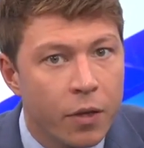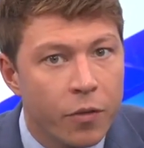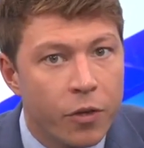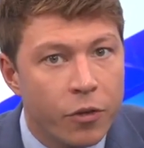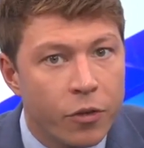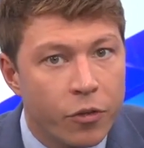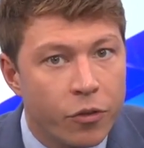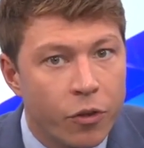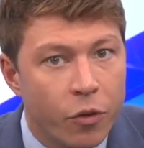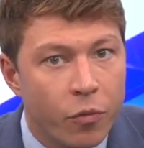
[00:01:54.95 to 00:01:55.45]

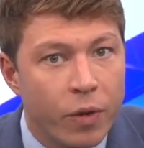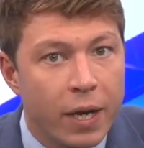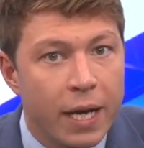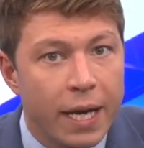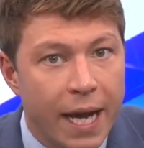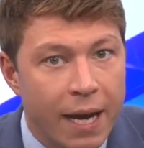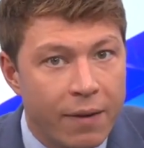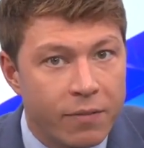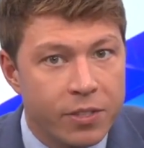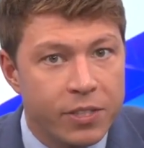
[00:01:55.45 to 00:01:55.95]
that does not
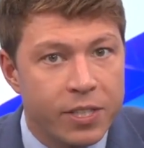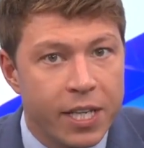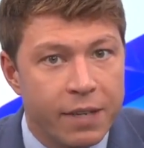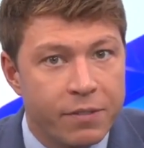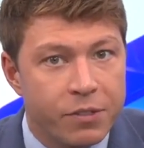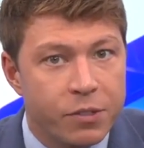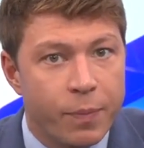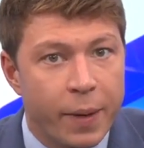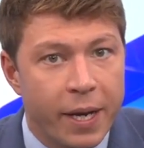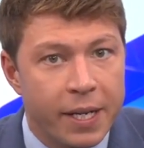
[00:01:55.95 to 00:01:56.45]
really have a
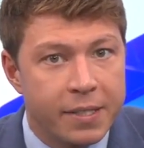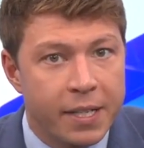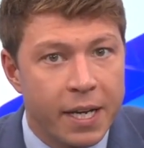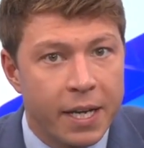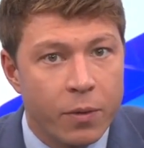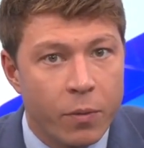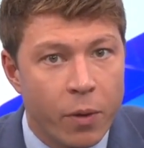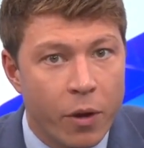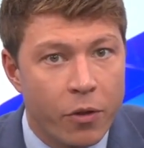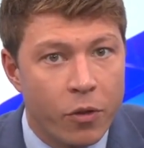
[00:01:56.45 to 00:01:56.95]
safe space
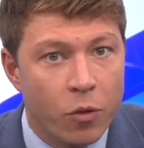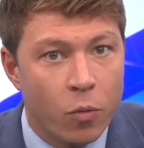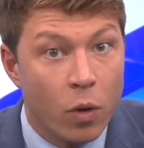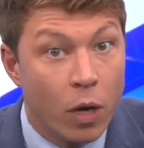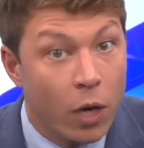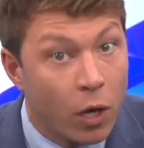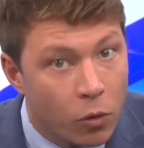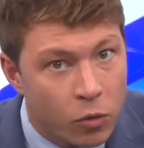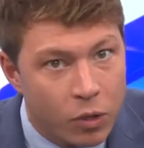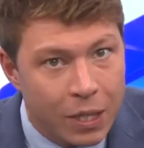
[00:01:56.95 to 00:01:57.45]
anywhere in the
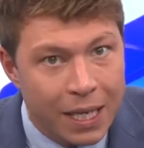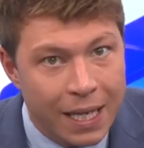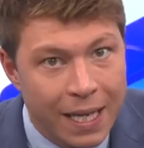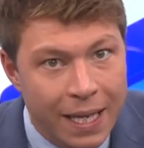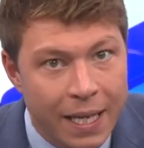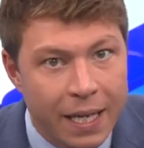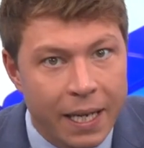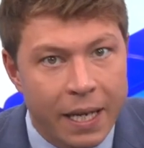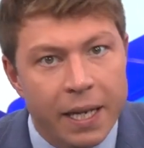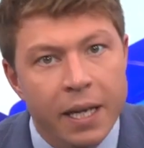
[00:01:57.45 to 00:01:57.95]
world,
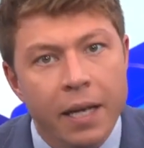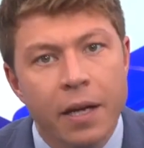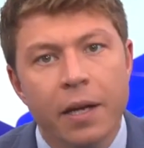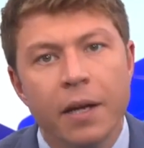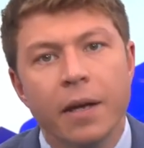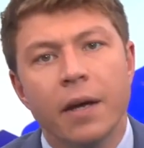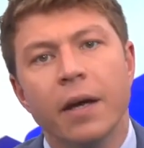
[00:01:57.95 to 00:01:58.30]
clearly,